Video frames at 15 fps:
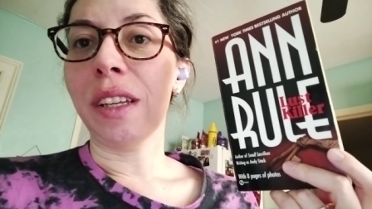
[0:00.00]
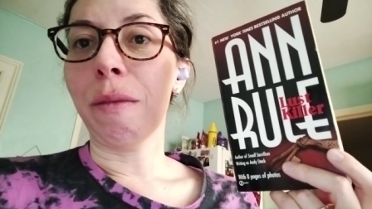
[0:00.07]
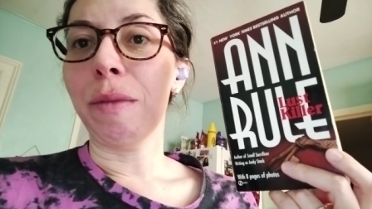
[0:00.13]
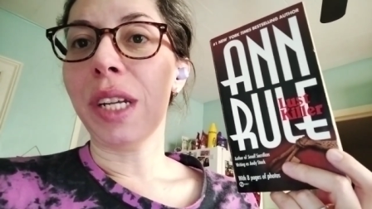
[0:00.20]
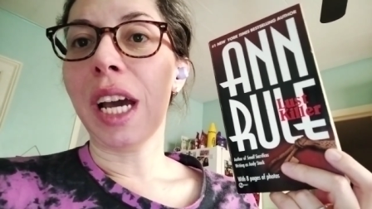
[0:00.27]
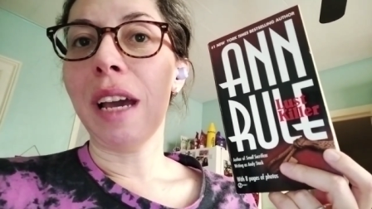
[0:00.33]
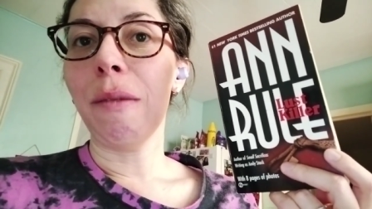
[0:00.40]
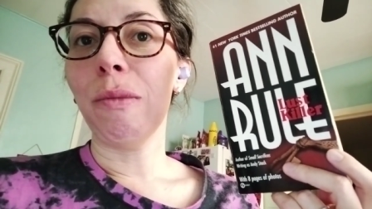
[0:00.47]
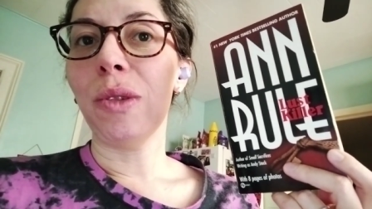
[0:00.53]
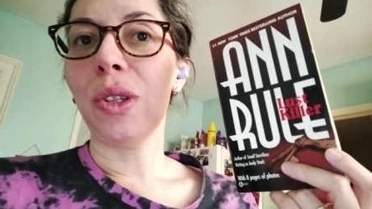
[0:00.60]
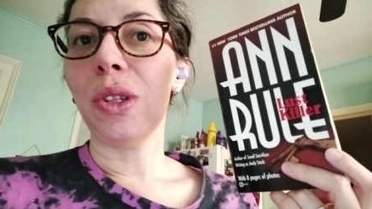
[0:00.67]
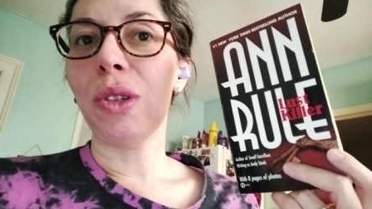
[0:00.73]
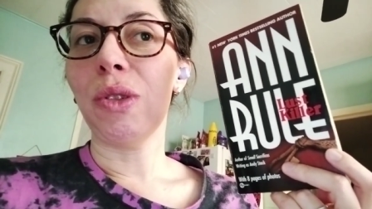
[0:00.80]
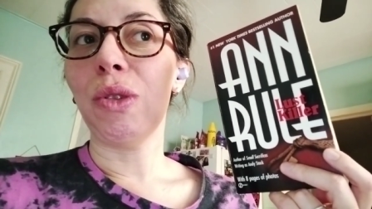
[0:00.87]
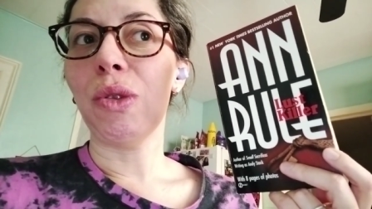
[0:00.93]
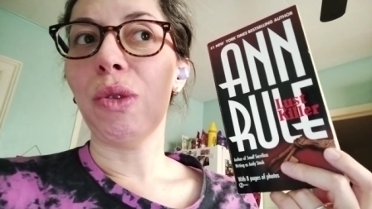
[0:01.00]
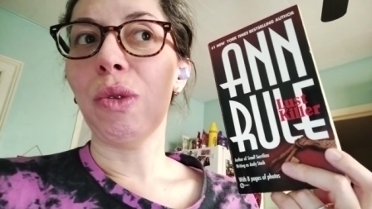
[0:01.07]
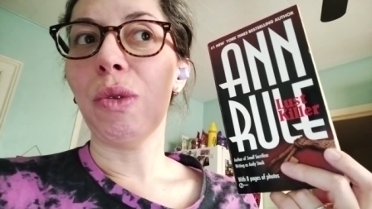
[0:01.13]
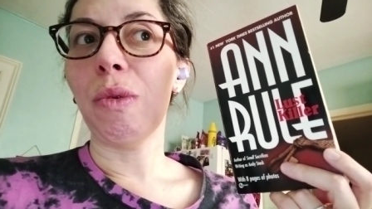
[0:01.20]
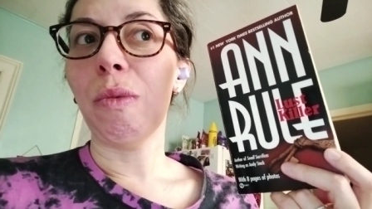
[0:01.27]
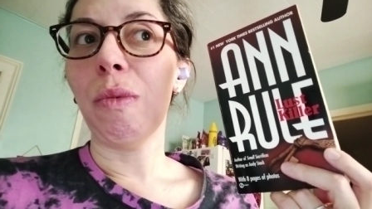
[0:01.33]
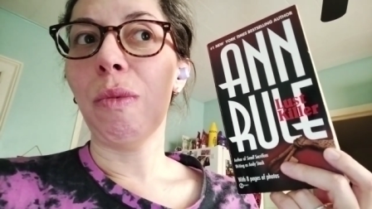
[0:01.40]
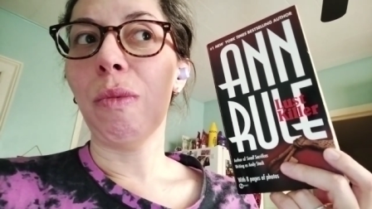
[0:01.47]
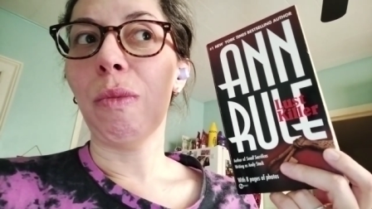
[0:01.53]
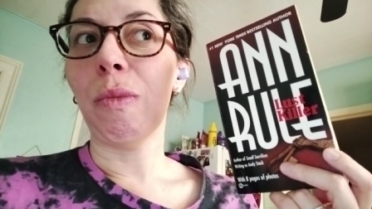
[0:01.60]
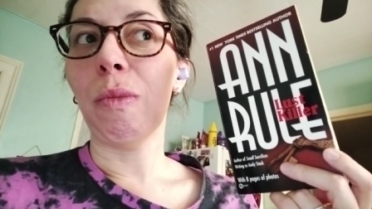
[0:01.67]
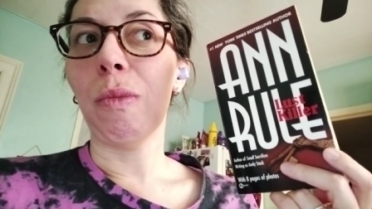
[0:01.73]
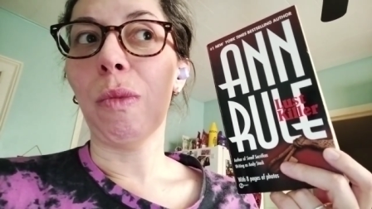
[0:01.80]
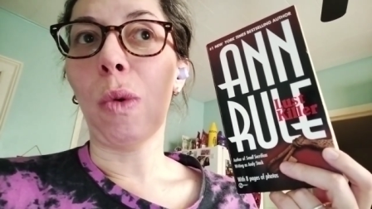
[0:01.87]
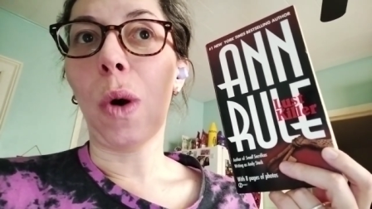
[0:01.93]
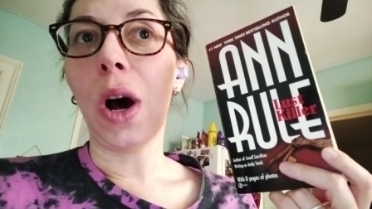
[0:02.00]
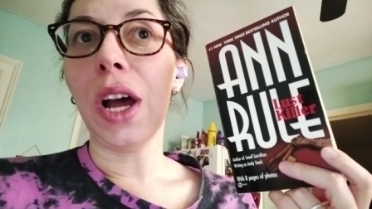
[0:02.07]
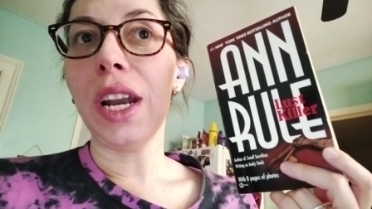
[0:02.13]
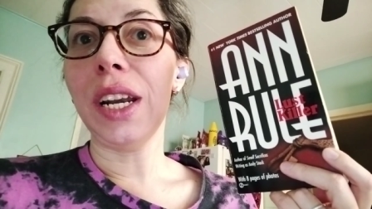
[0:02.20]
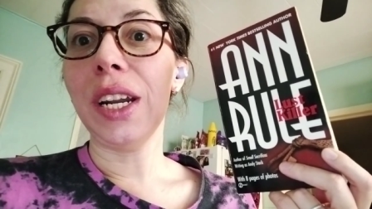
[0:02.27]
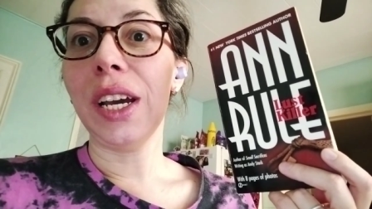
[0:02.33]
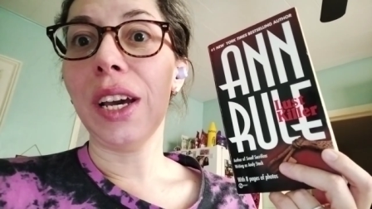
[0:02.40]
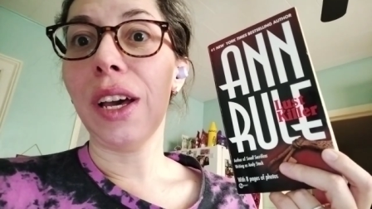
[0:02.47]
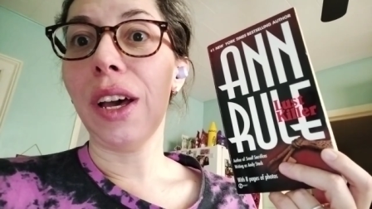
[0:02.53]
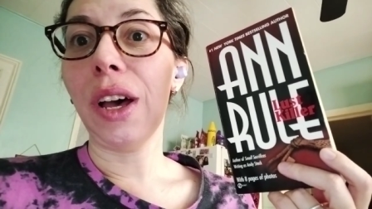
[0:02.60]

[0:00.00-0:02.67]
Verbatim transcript: Sometimes one